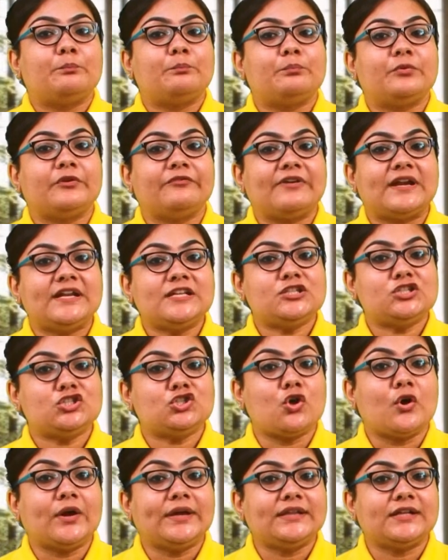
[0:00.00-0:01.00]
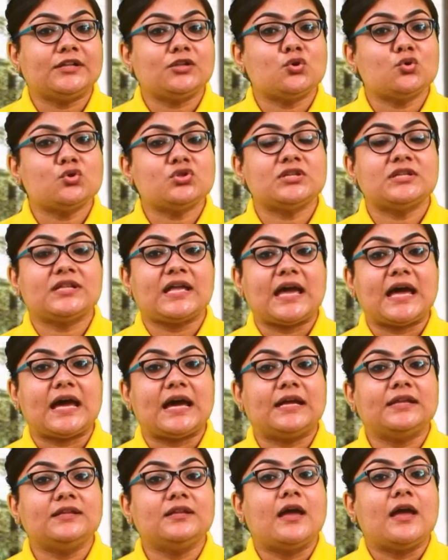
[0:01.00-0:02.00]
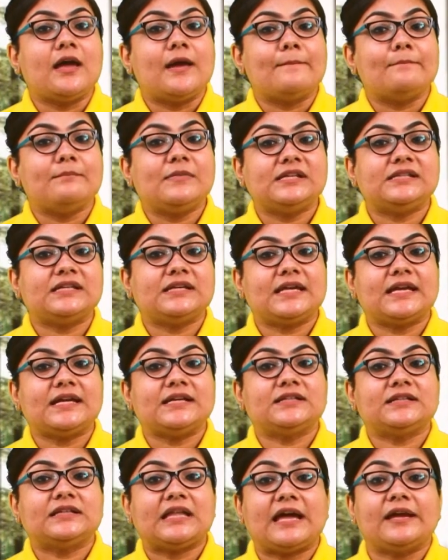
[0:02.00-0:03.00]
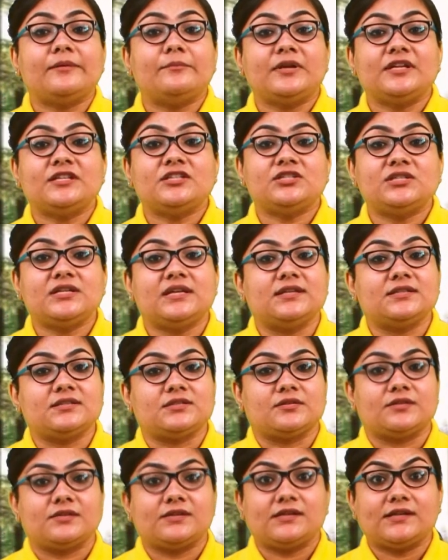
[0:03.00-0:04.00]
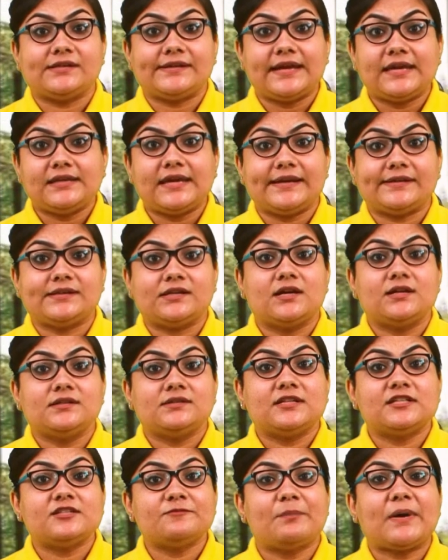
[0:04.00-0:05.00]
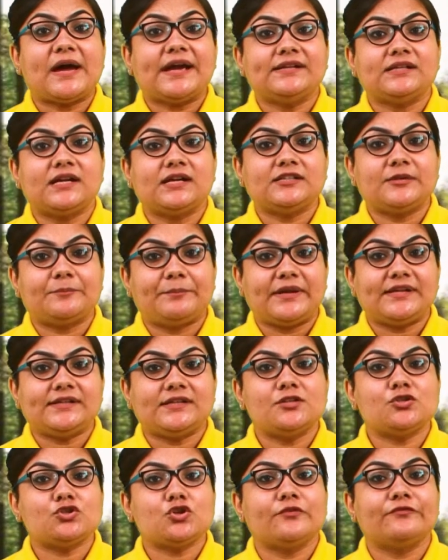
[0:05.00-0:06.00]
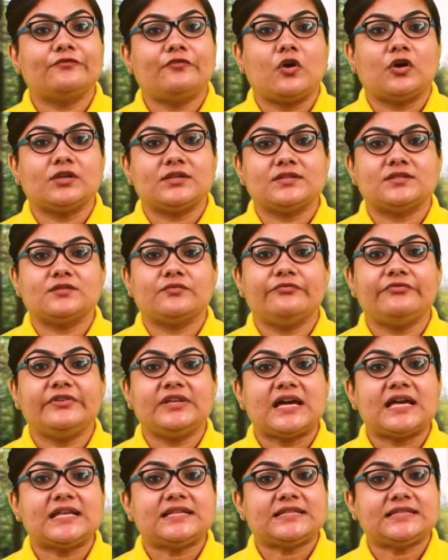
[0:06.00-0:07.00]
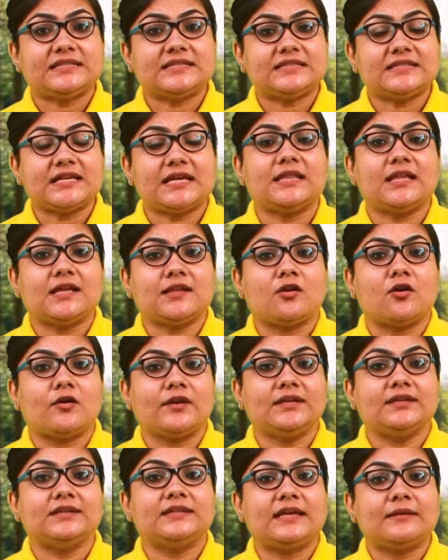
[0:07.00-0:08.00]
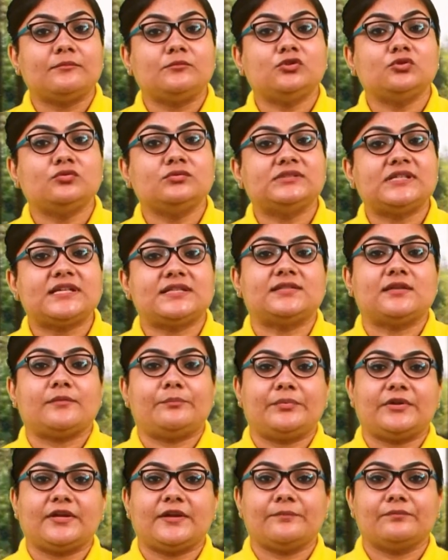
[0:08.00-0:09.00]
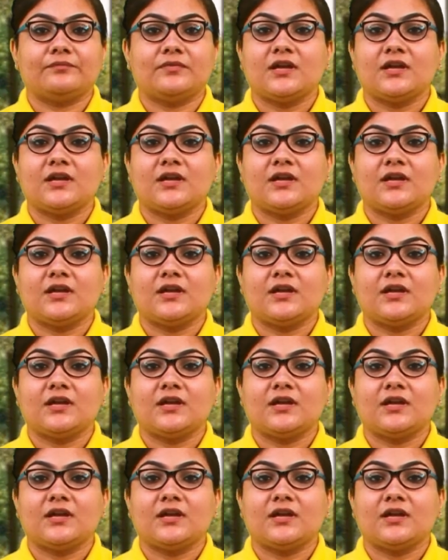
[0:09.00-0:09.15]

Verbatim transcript: prevent soil erosion and mitigate climate change. Yet, despite our dependence on forests, we are still allowing them to disappear.